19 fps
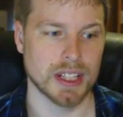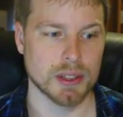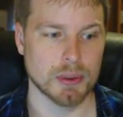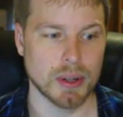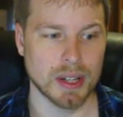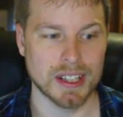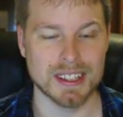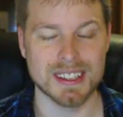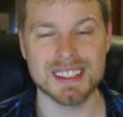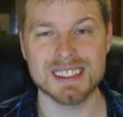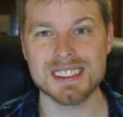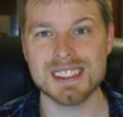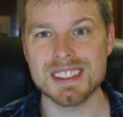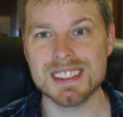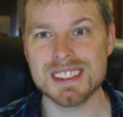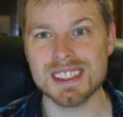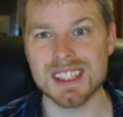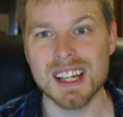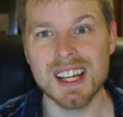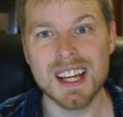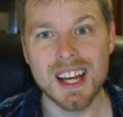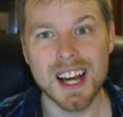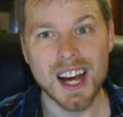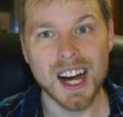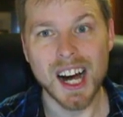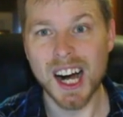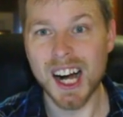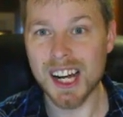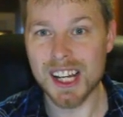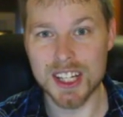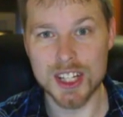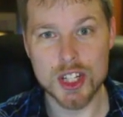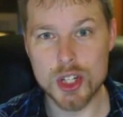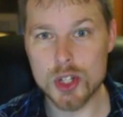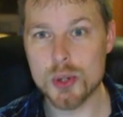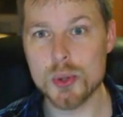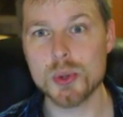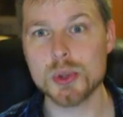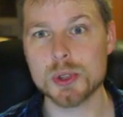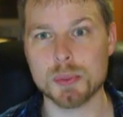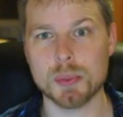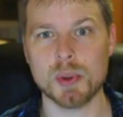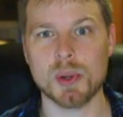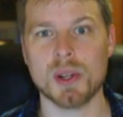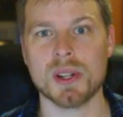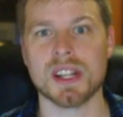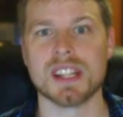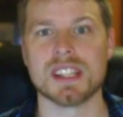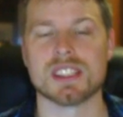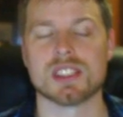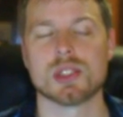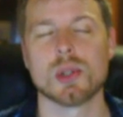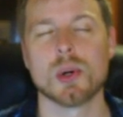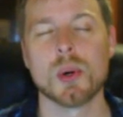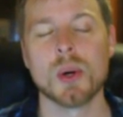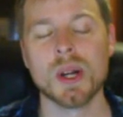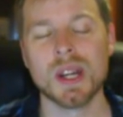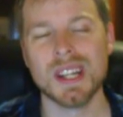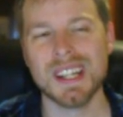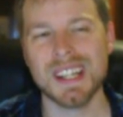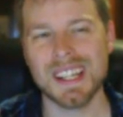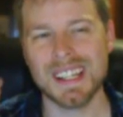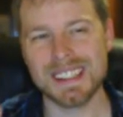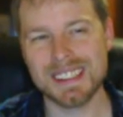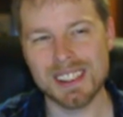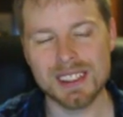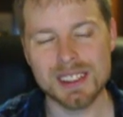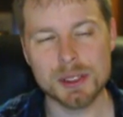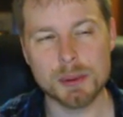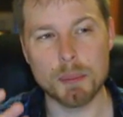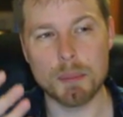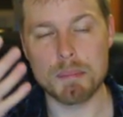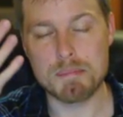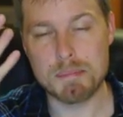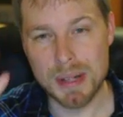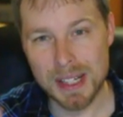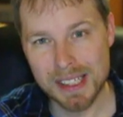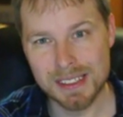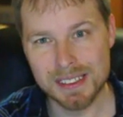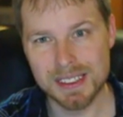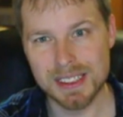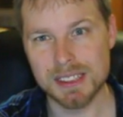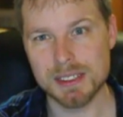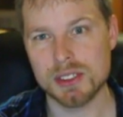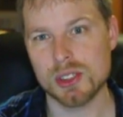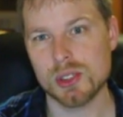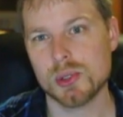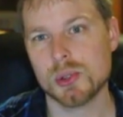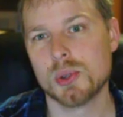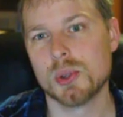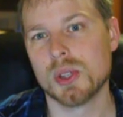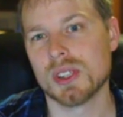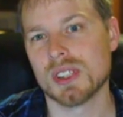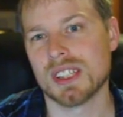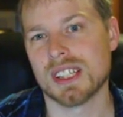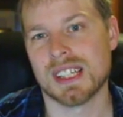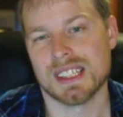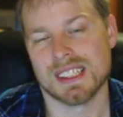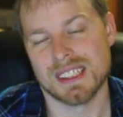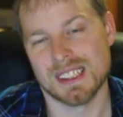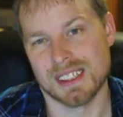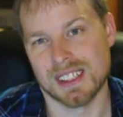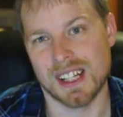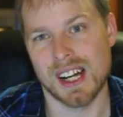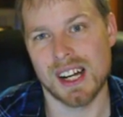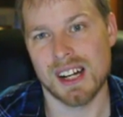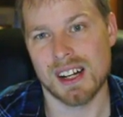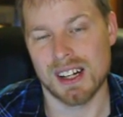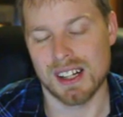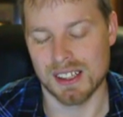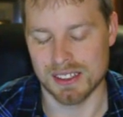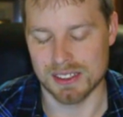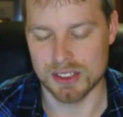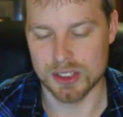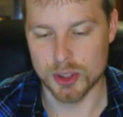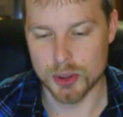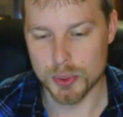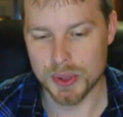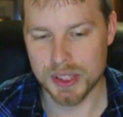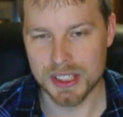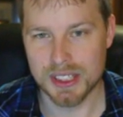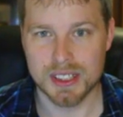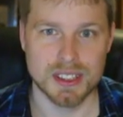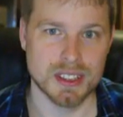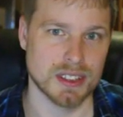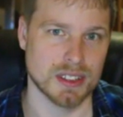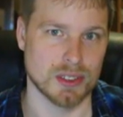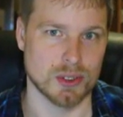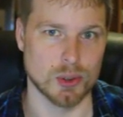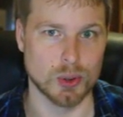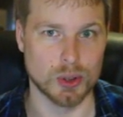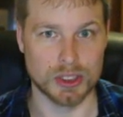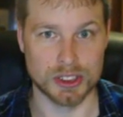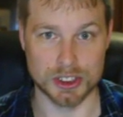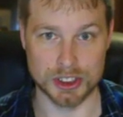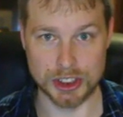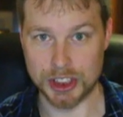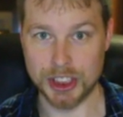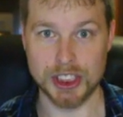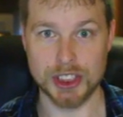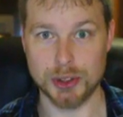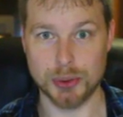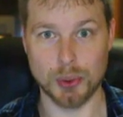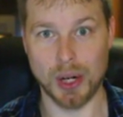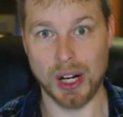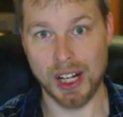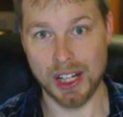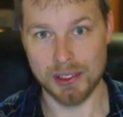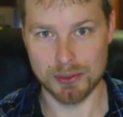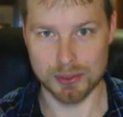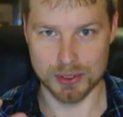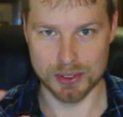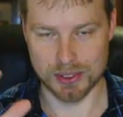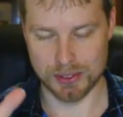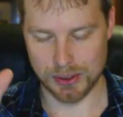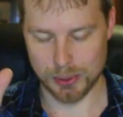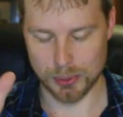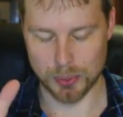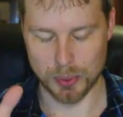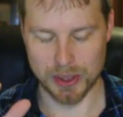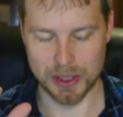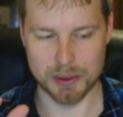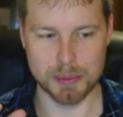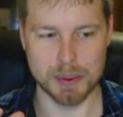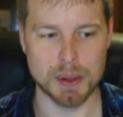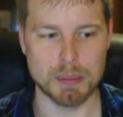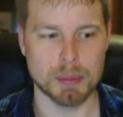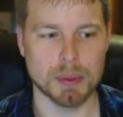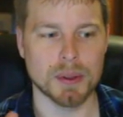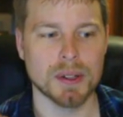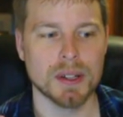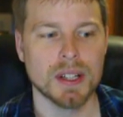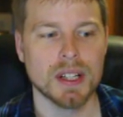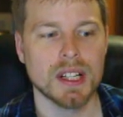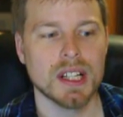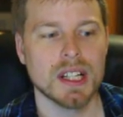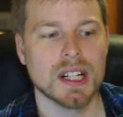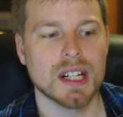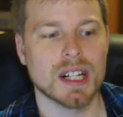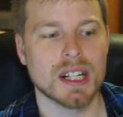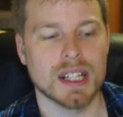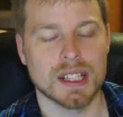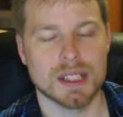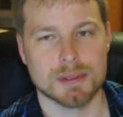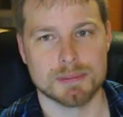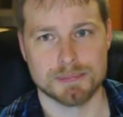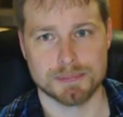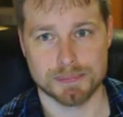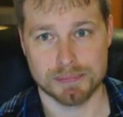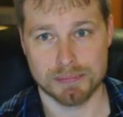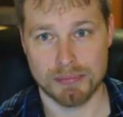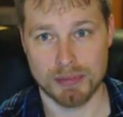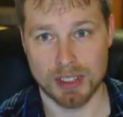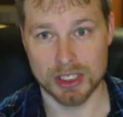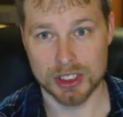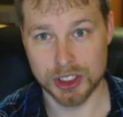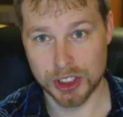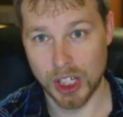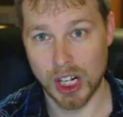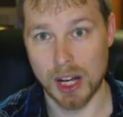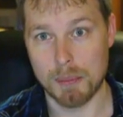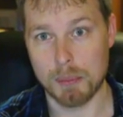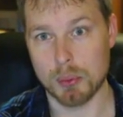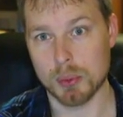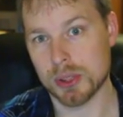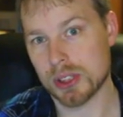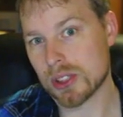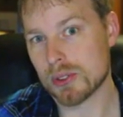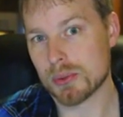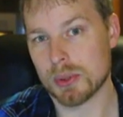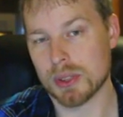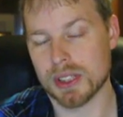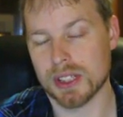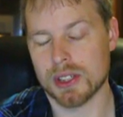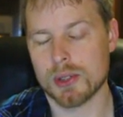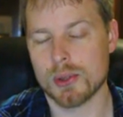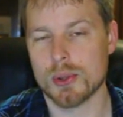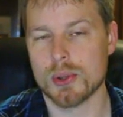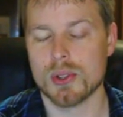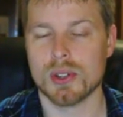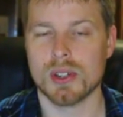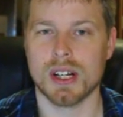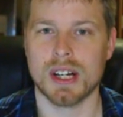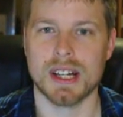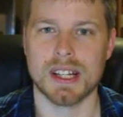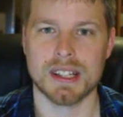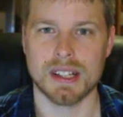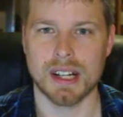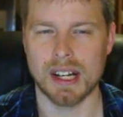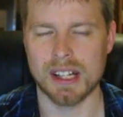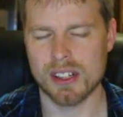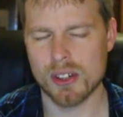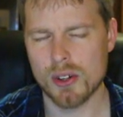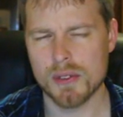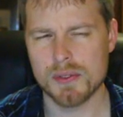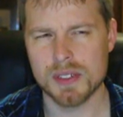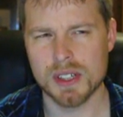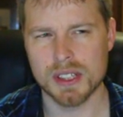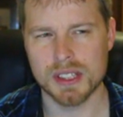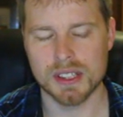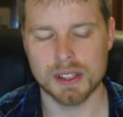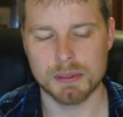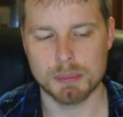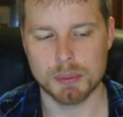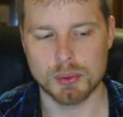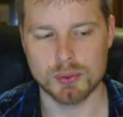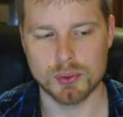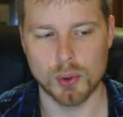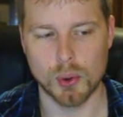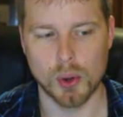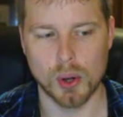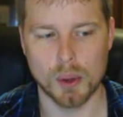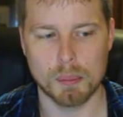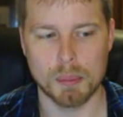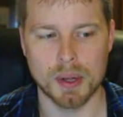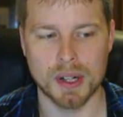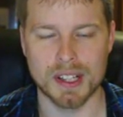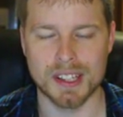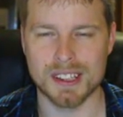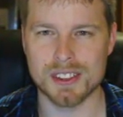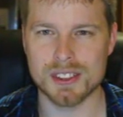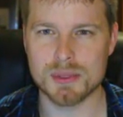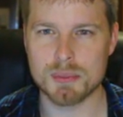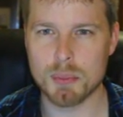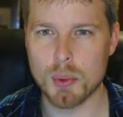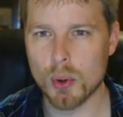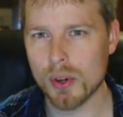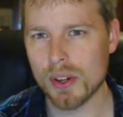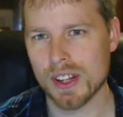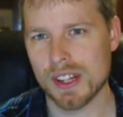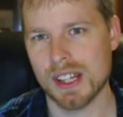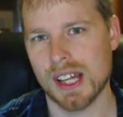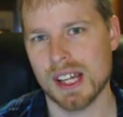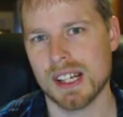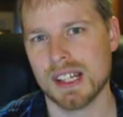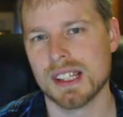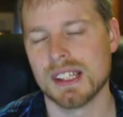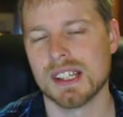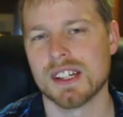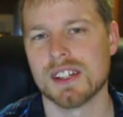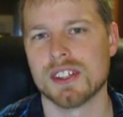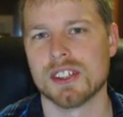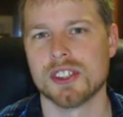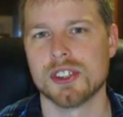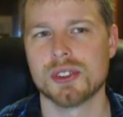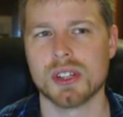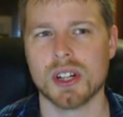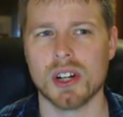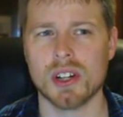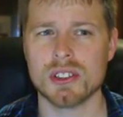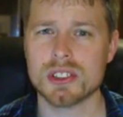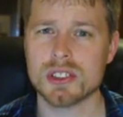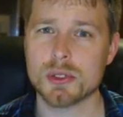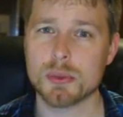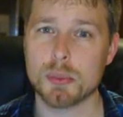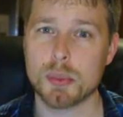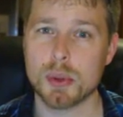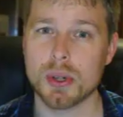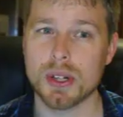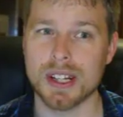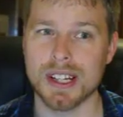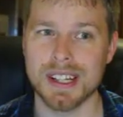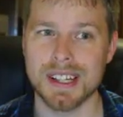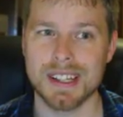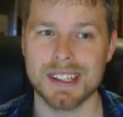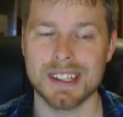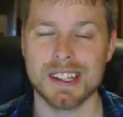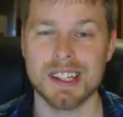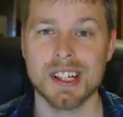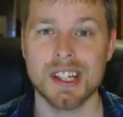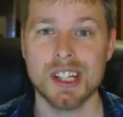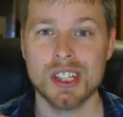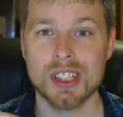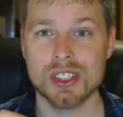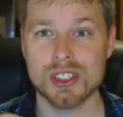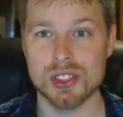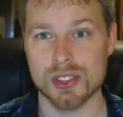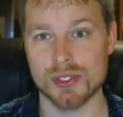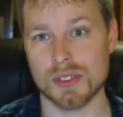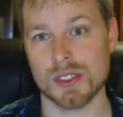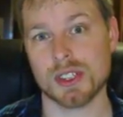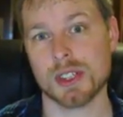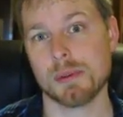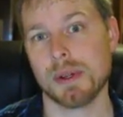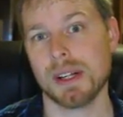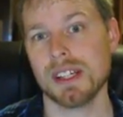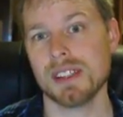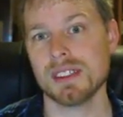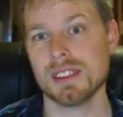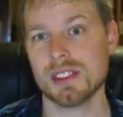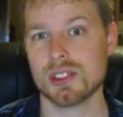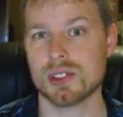Anyway, this is a huge plugin. So it does mainly do like a, a, a GUI or GUI for you weird people. Um, shop, which is really cool. And I know I've done that before, but there's more than that in here. You can also put in server commands.